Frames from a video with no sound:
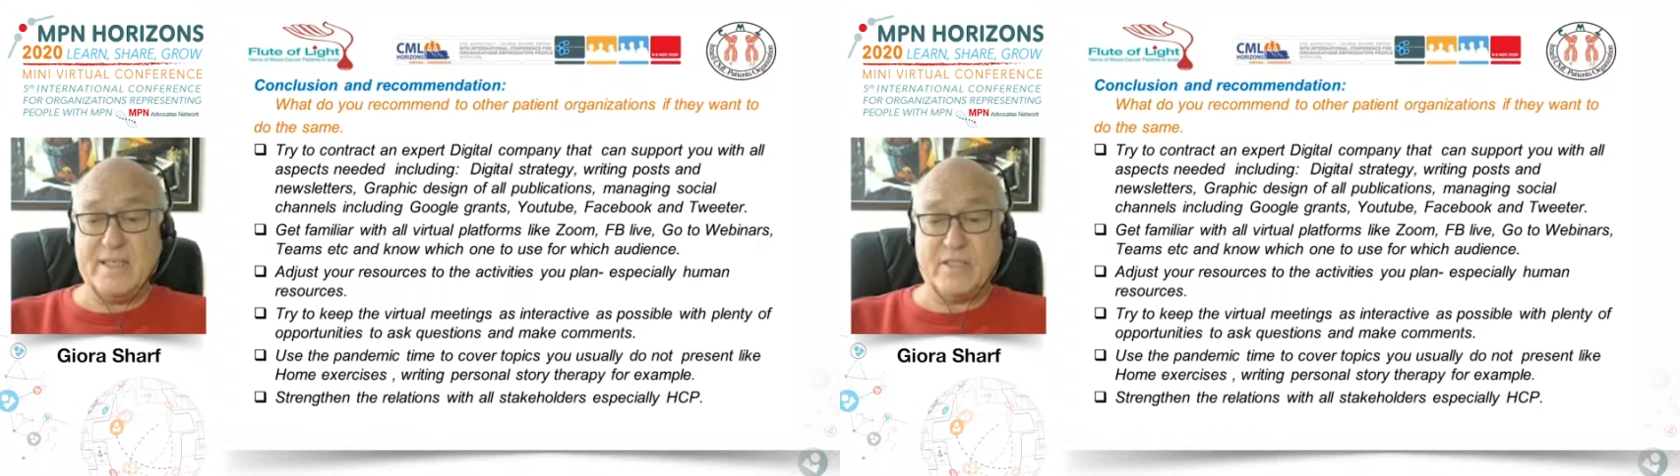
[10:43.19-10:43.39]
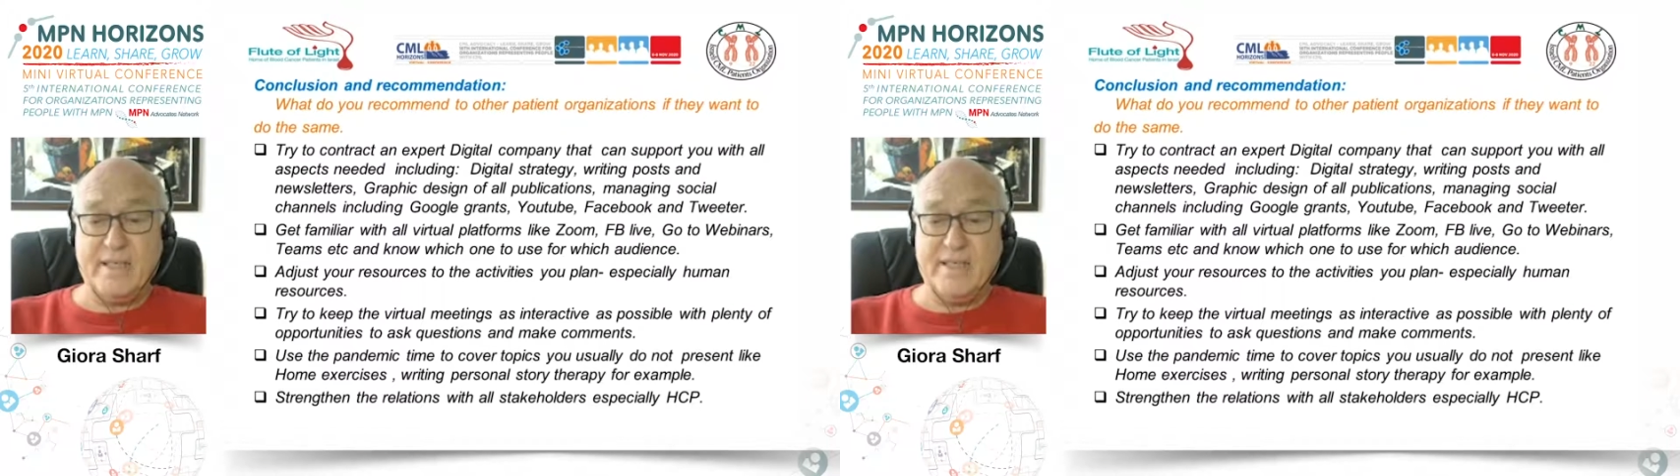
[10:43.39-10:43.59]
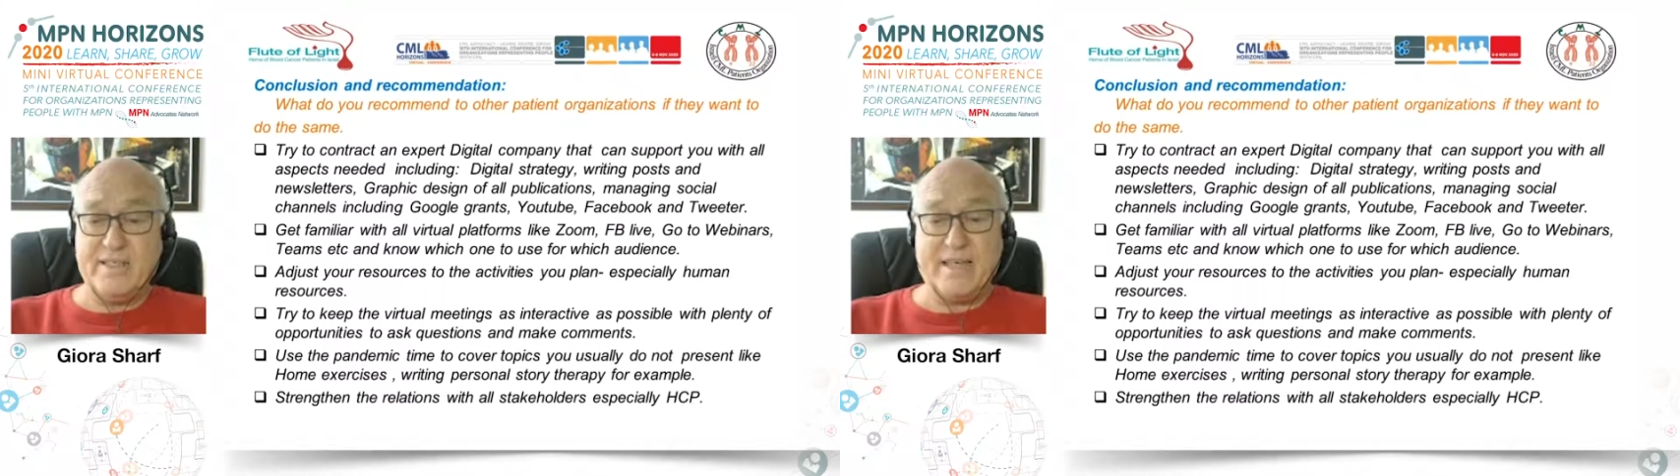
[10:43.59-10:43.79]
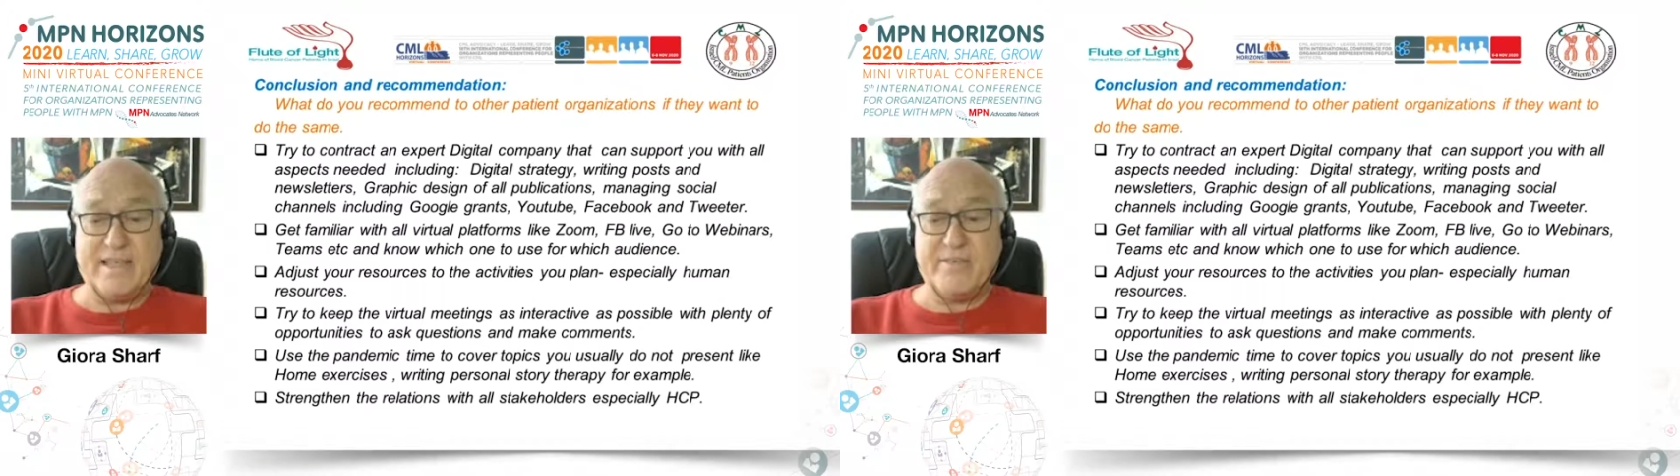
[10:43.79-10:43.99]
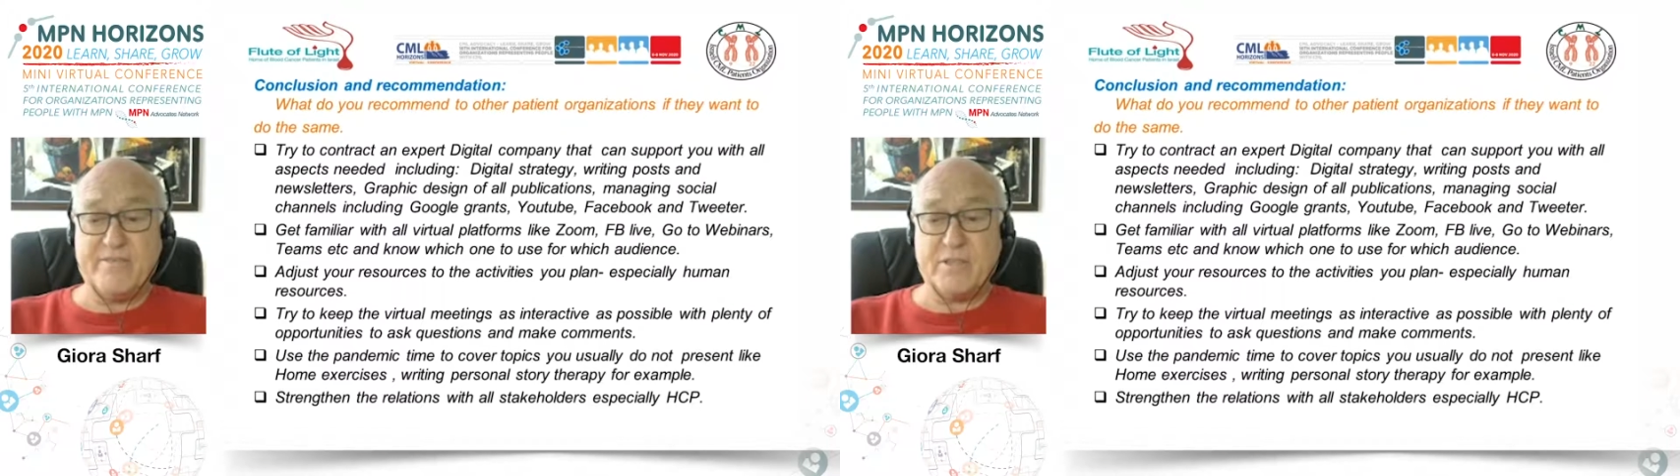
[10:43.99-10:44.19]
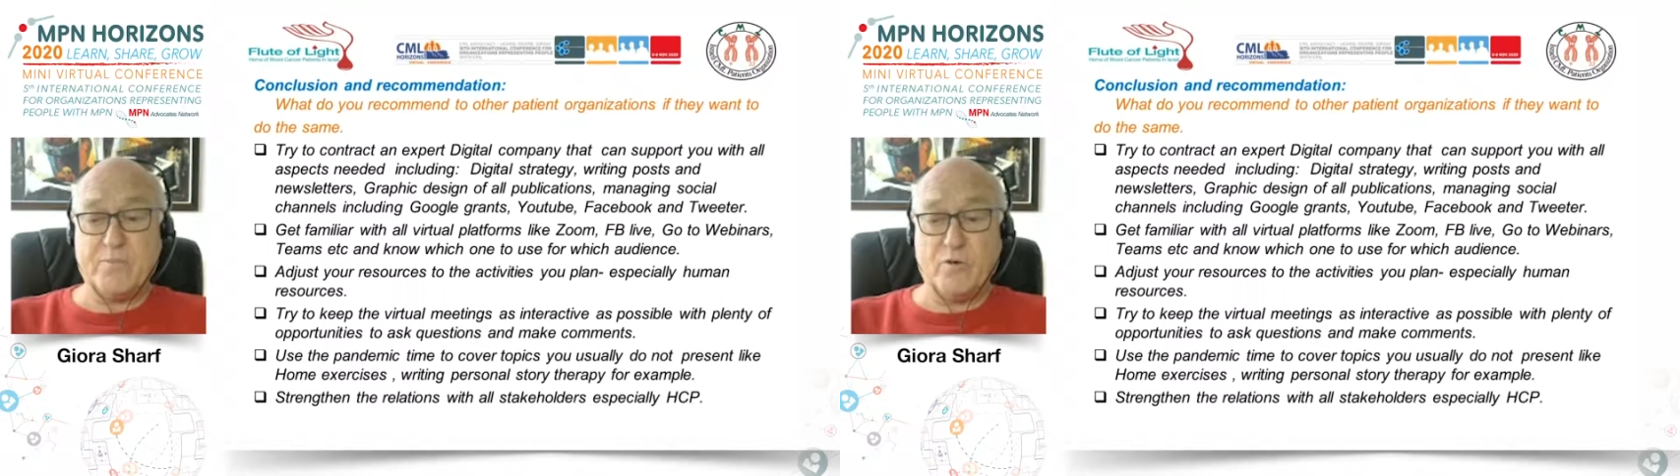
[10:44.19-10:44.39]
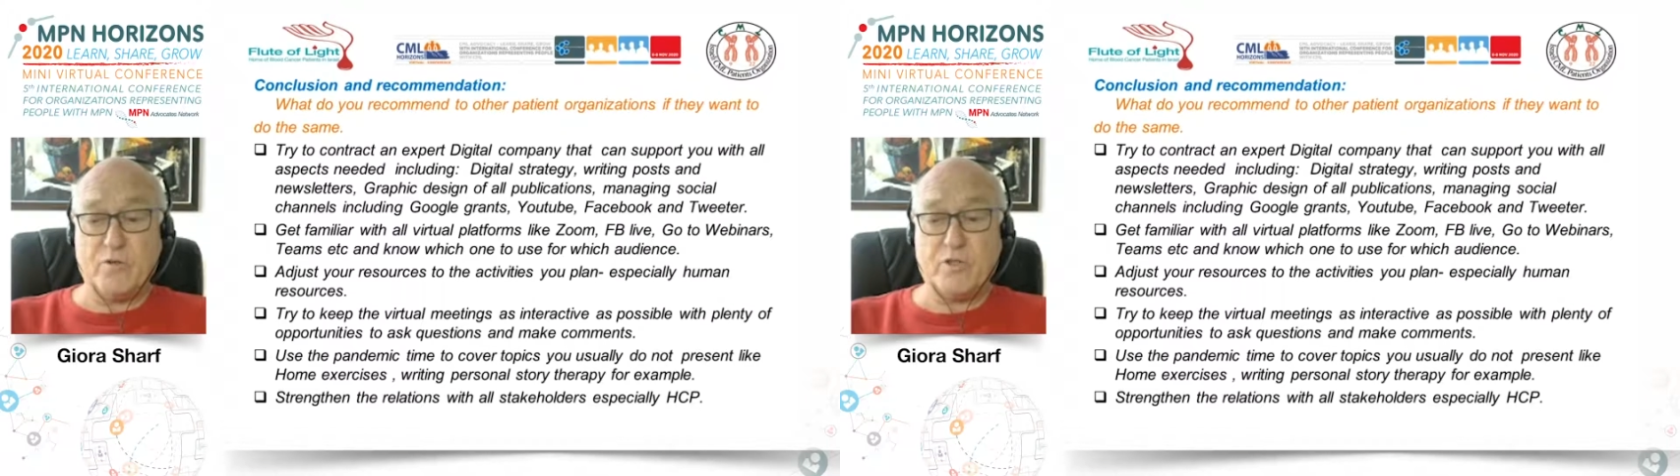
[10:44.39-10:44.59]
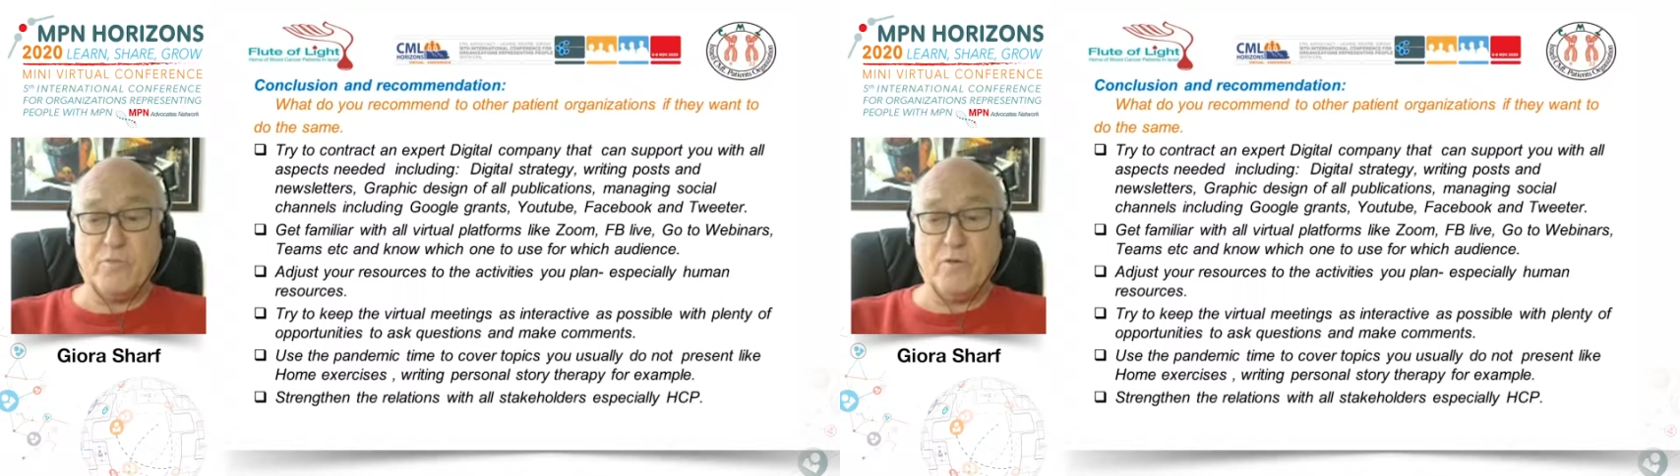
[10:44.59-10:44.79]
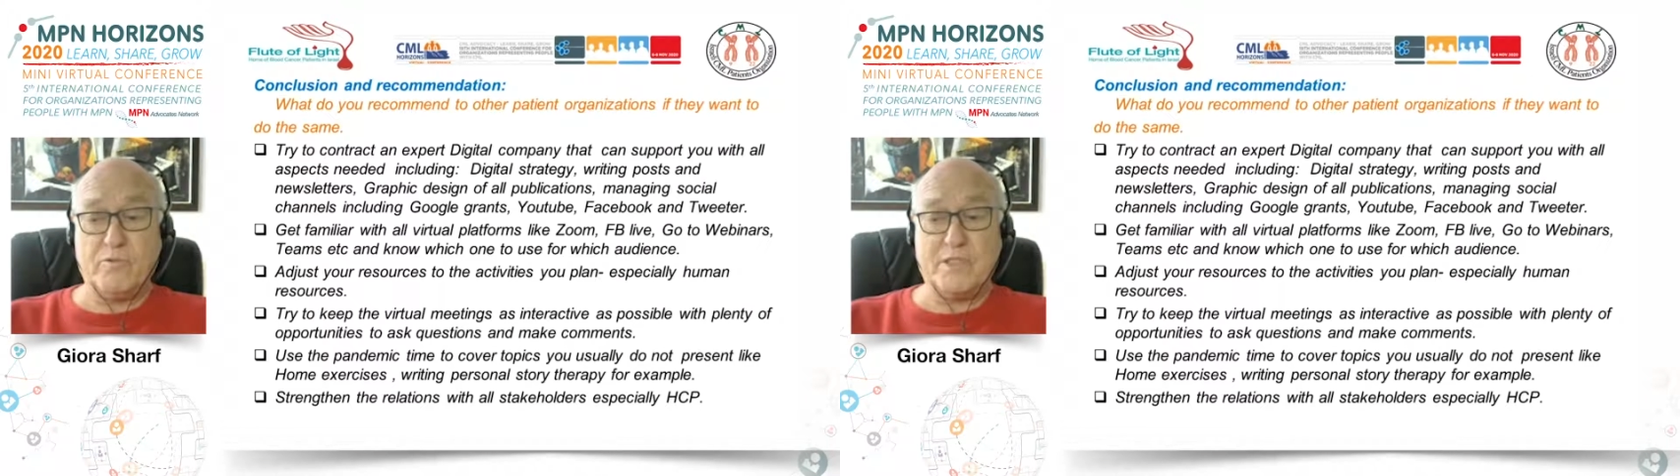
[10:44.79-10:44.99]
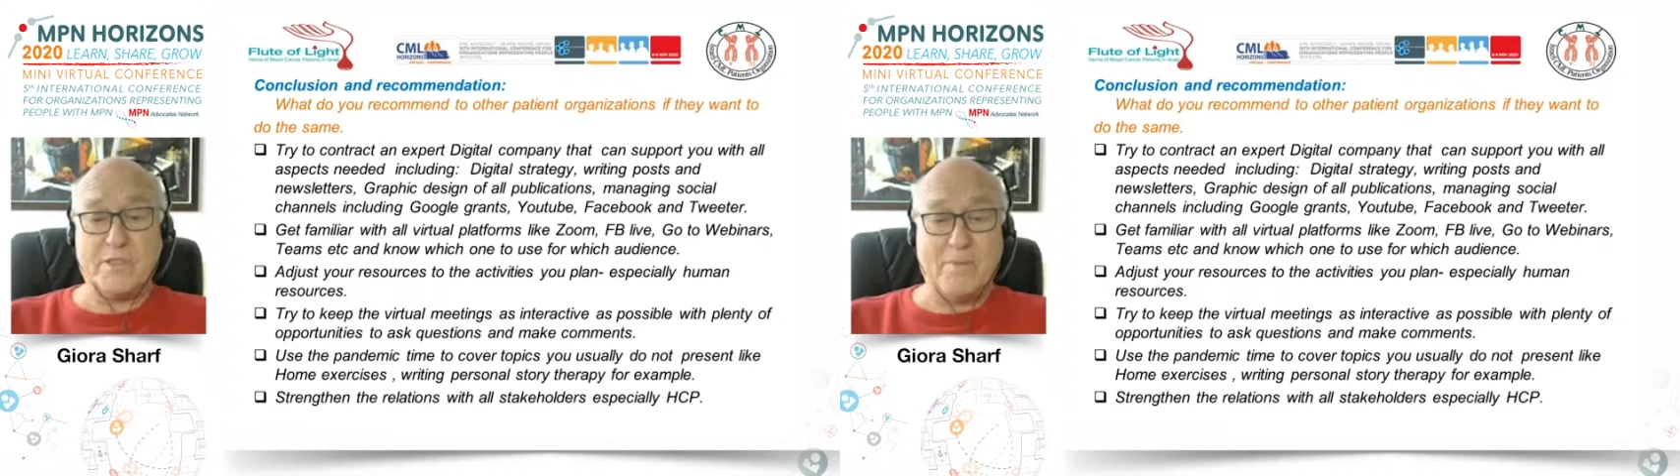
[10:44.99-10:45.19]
as interactive as possible with